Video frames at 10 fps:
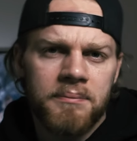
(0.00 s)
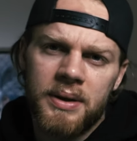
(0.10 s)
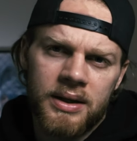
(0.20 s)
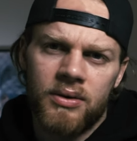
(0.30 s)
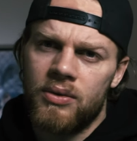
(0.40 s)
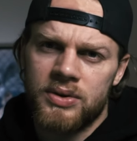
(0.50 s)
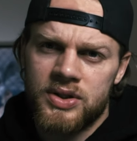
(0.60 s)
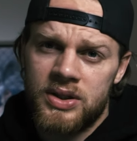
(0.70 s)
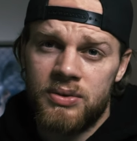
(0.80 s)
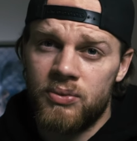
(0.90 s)
but I
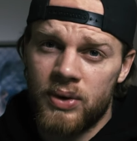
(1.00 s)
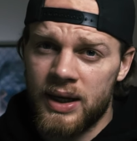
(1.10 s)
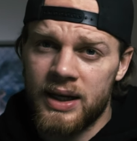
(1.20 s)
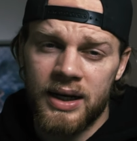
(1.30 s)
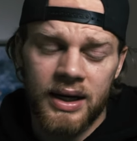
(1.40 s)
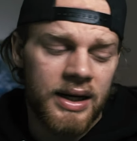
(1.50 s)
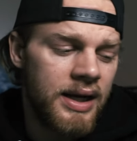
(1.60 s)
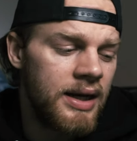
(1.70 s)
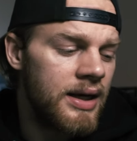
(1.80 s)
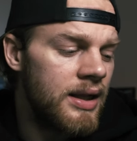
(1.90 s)
always wing it in
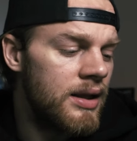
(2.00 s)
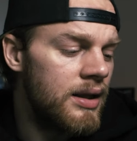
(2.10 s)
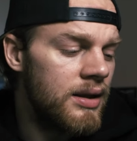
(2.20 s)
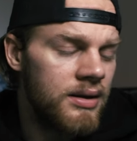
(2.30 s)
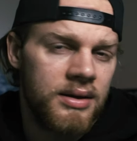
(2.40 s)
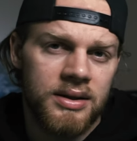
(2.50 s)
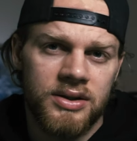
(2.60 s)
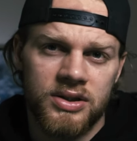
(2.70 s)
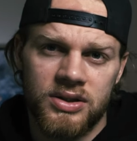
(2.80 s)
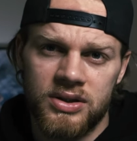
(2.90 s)
the end a little
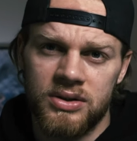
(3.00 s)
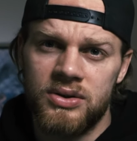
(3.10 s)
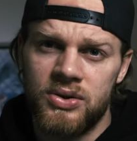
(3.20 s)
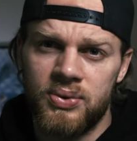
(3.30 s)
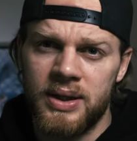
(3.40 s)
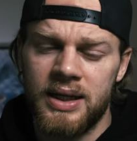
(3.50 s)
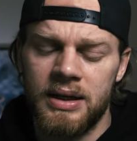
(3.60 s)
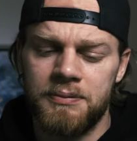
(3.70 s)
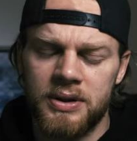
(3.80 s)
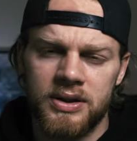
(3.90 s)
just to tweak
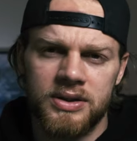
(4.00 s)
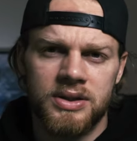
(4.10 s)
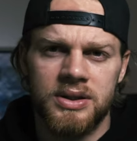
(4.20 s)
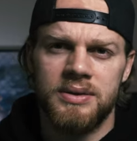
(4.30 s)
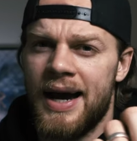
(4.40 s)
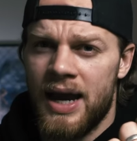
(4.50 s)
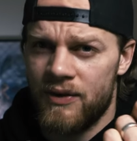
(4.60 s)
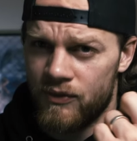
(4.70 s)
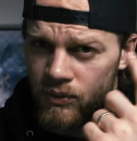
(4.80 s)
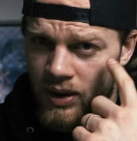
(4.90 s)
it because I
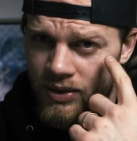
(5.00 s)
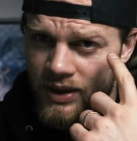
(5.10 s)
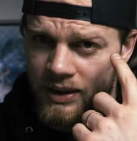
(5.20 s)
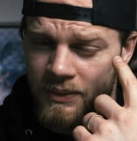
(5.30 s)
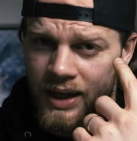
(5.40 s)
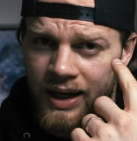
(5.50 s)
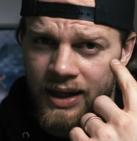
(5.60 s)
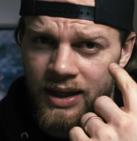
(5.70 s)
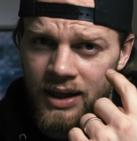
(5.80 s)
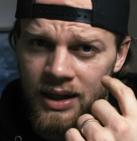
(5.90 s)
have one thing in my
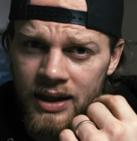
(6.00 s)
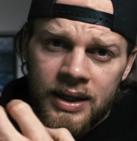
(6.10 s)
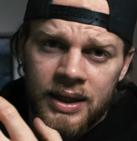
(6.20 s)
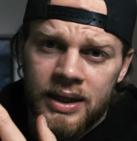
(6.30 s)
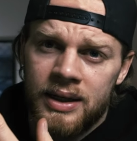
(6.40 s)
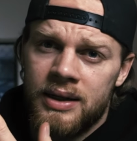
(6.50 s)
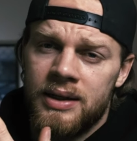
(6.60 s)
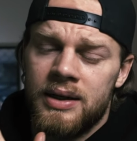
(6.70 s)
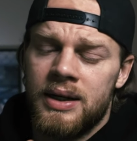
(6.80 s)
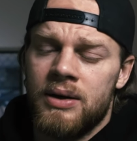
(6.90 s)
head and
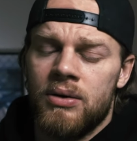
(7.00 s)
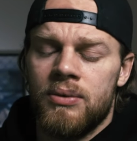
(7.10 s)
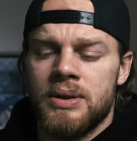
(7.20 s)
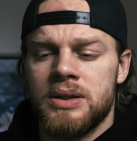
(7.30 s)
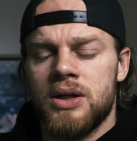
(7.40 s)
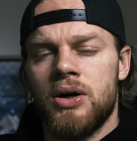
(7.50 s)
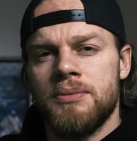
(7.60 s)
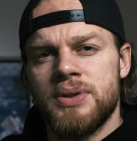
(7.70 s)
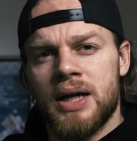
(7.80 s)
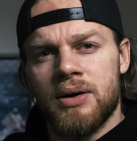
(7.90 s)
it always
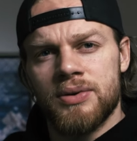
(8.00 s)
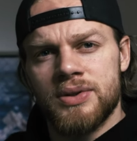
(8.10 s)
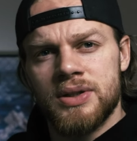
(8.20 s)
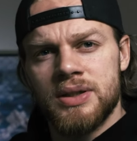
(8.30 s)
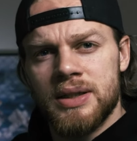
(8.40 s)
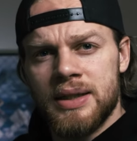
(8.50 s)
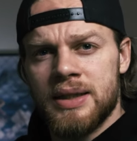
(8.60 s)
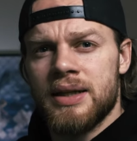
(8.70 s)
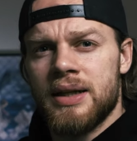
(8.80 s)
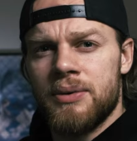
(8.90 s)
comes out in
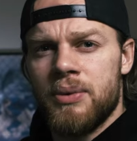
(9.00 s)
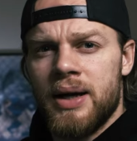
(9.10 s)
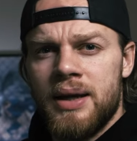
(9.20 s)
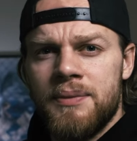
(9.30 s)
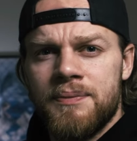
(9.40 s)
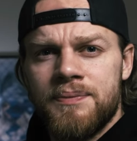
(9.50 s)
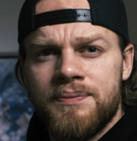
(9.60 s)
another way.